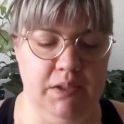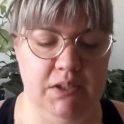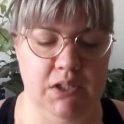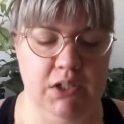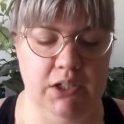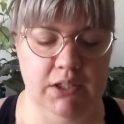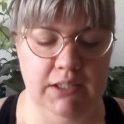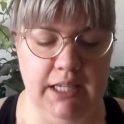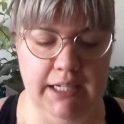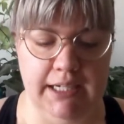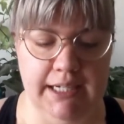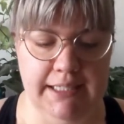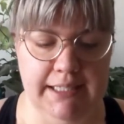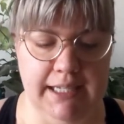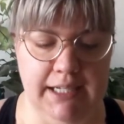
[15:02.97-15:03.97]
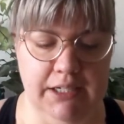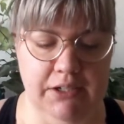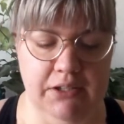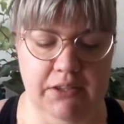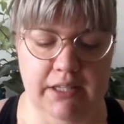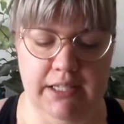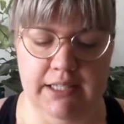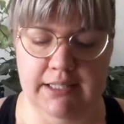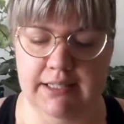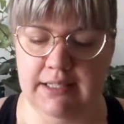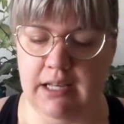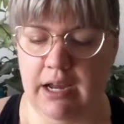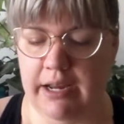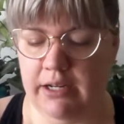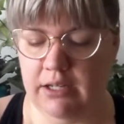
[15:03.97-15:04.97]
So like I said,
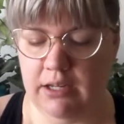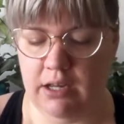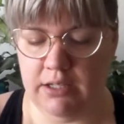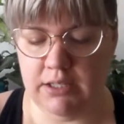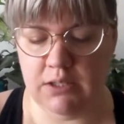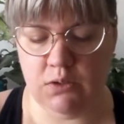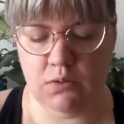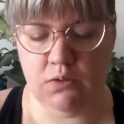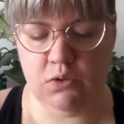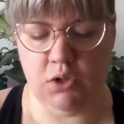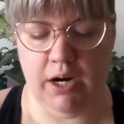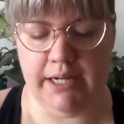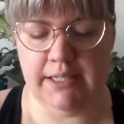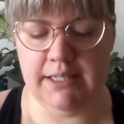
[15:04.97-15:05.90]
tried